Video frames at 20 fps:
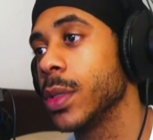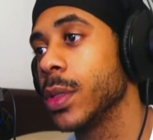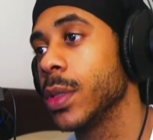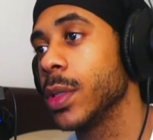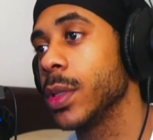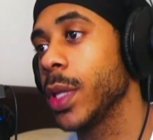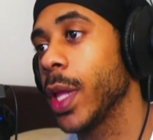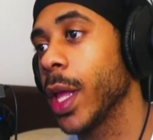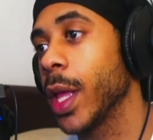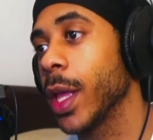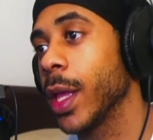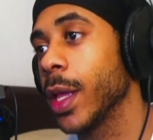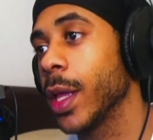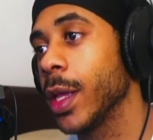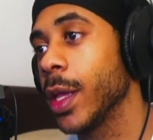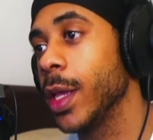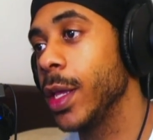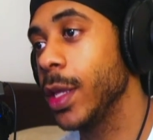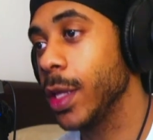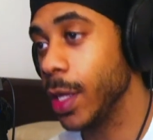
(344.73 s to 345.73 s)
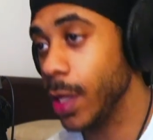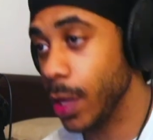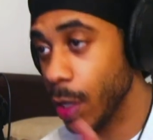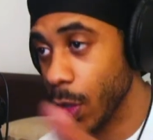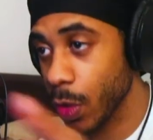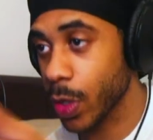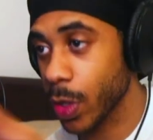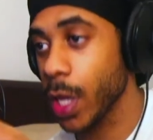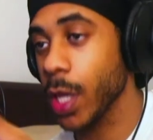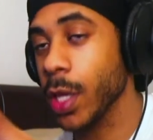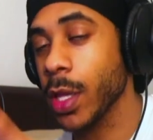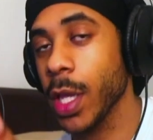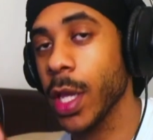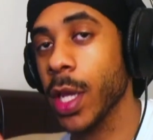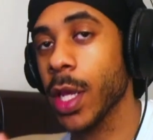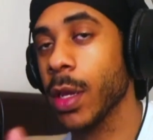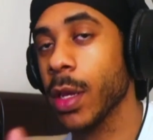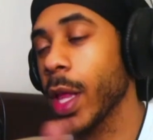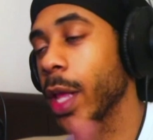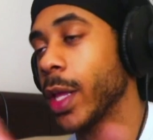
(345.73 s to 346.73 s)
Like, he, he low key
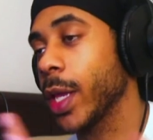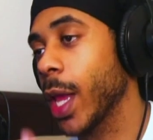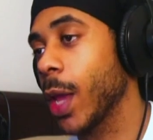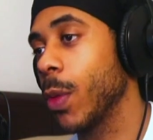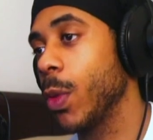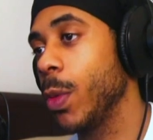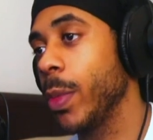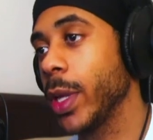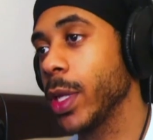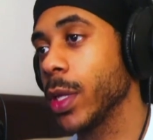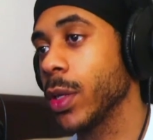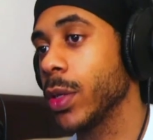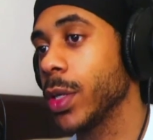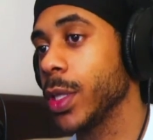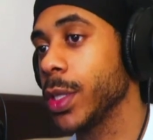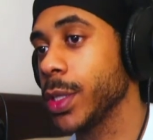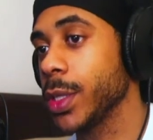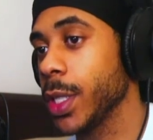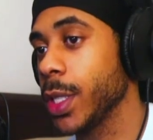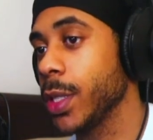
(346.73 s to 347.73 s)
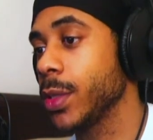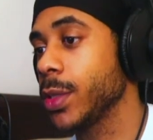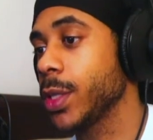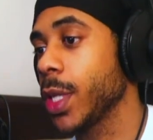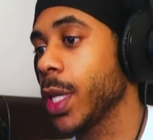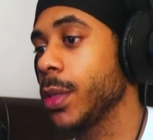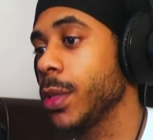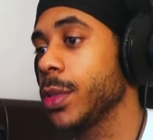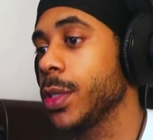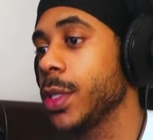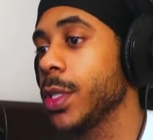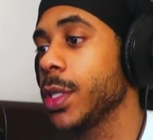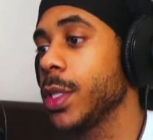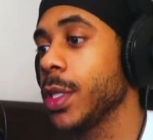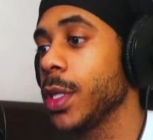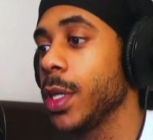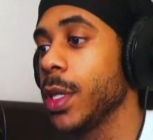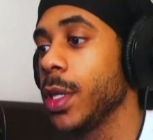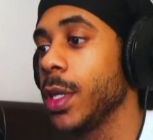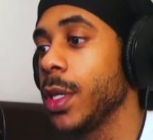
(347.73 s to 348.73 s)
thinking like, damn, we about to go to jail type shit.
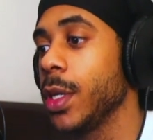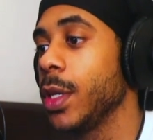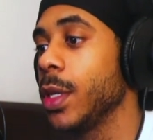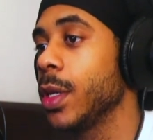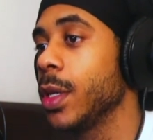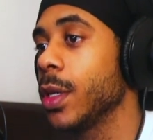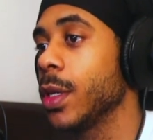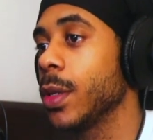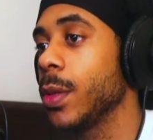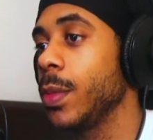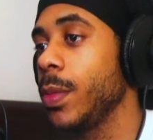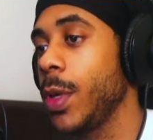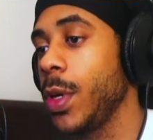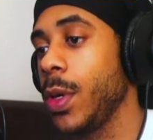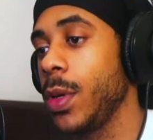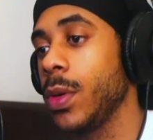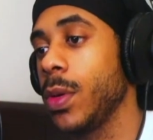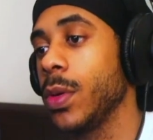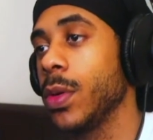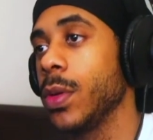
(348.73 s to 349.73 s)
Come on.